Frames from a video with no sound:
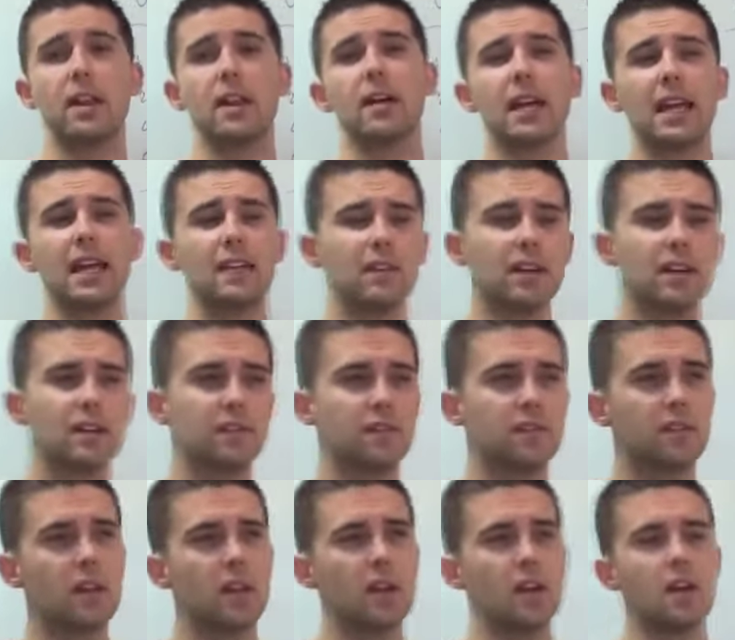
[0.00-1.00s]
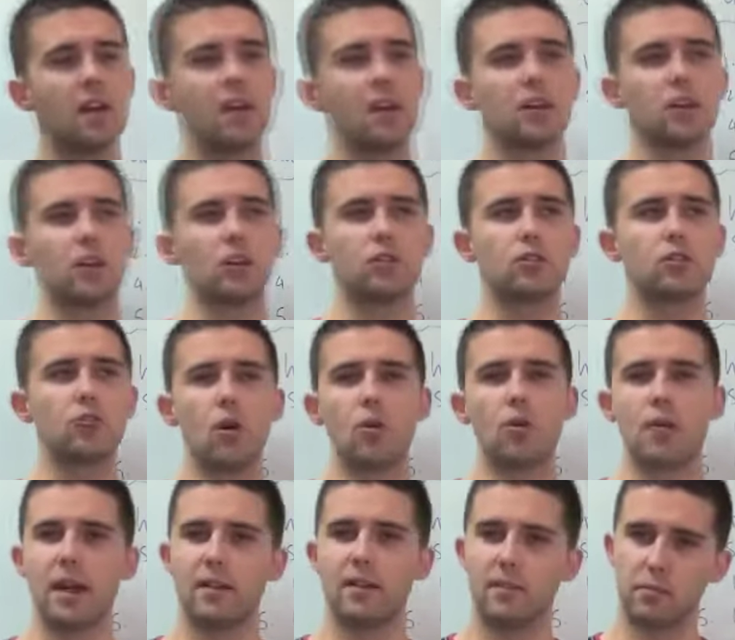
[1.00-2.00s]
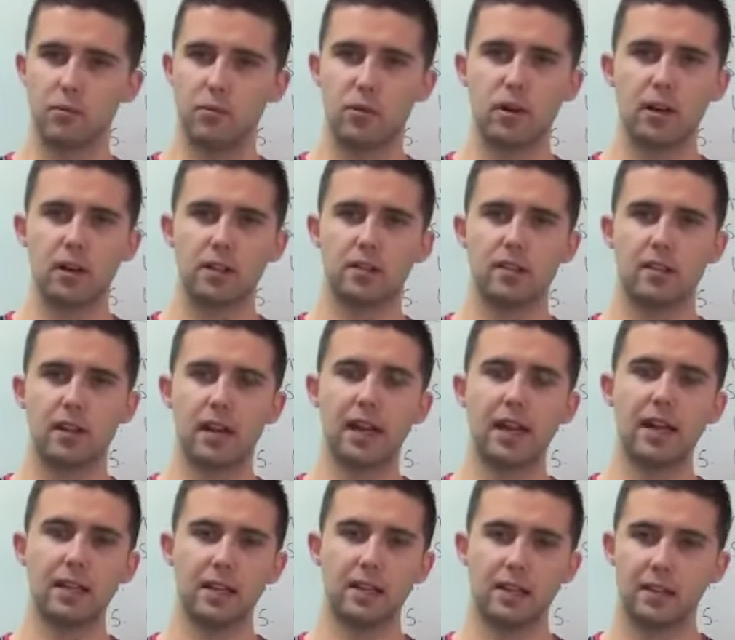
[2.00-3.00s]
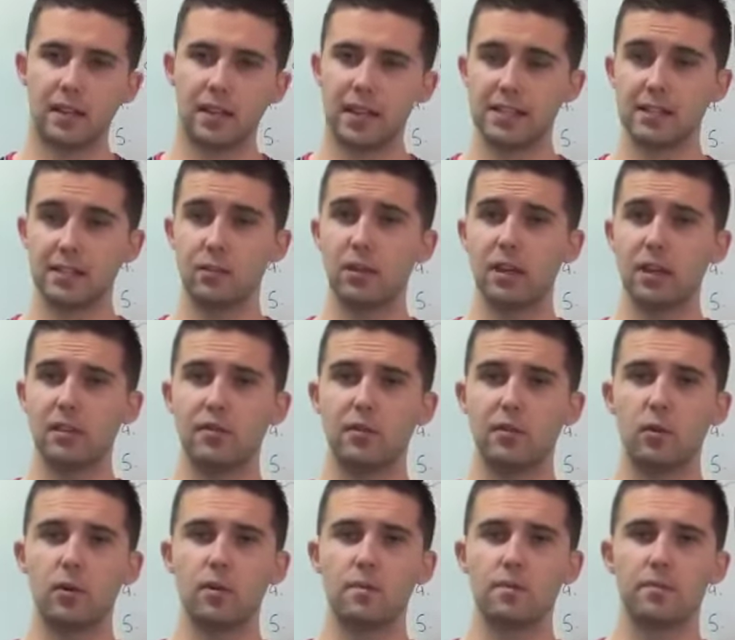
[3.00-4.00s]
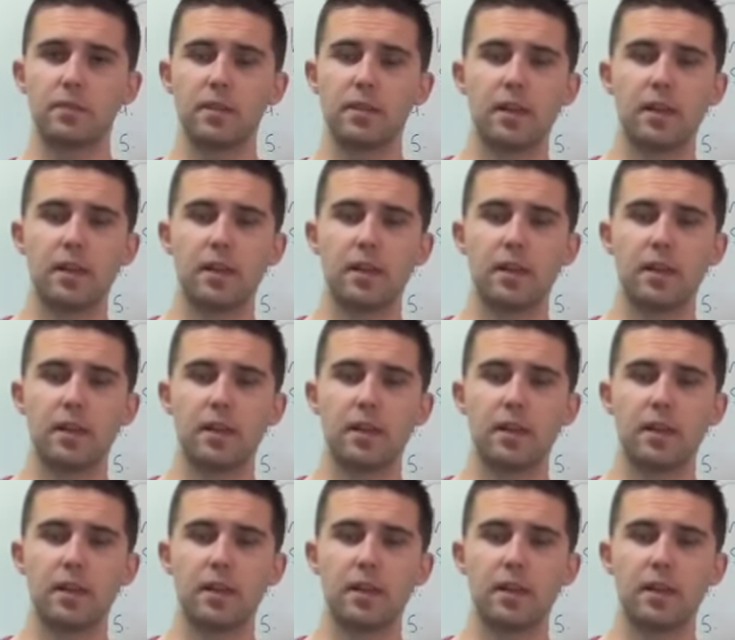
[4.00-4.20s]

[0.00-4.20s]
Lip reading: Now, even if you don't have a product that he's looking for,